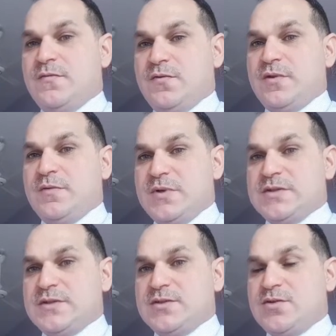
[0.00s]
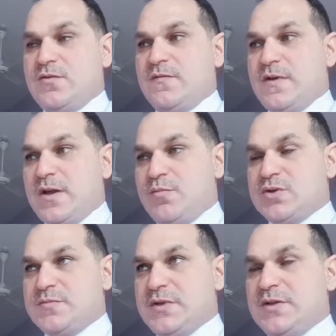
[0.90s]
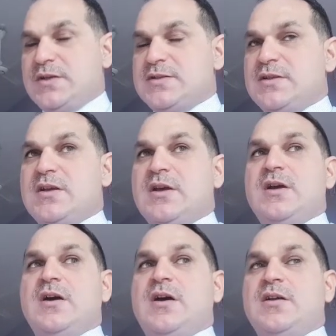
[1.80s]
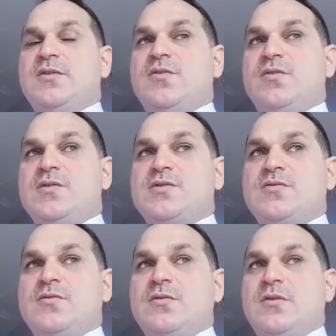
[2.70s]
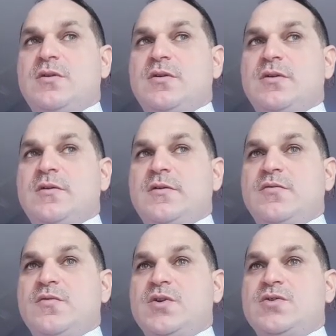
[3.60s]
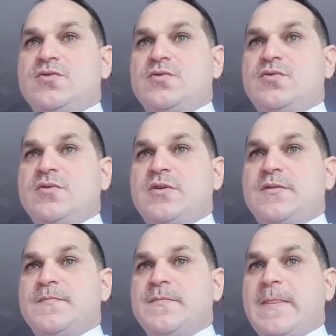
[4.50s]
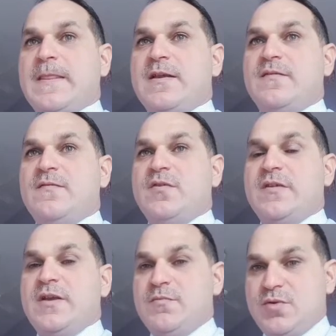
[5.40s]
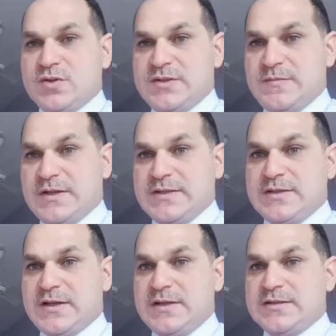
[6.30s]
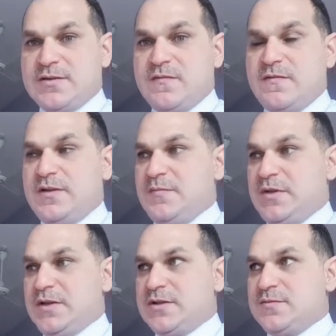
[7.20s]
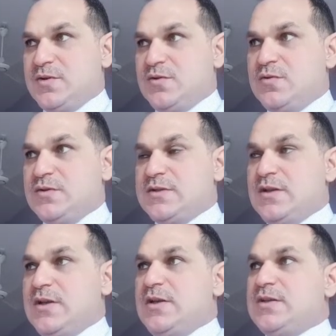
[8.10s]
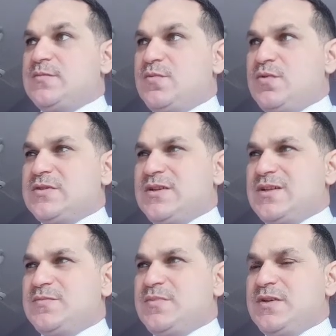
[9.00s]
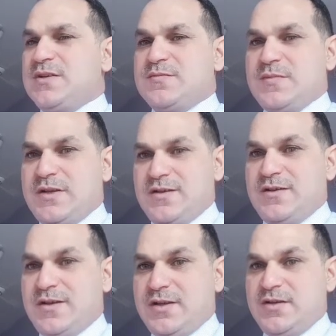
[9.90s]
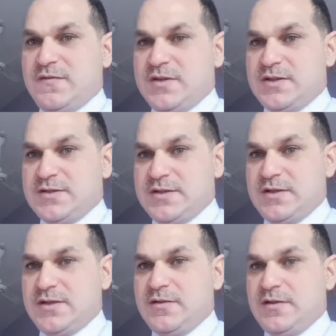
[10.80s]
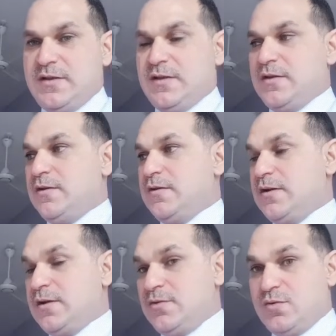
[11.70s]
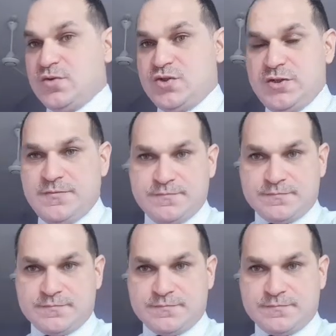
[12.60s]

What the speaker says: the presence of hypospadias, and also we should look for the approximate size of the penis, because small size penis may indicate deficiency in the androgen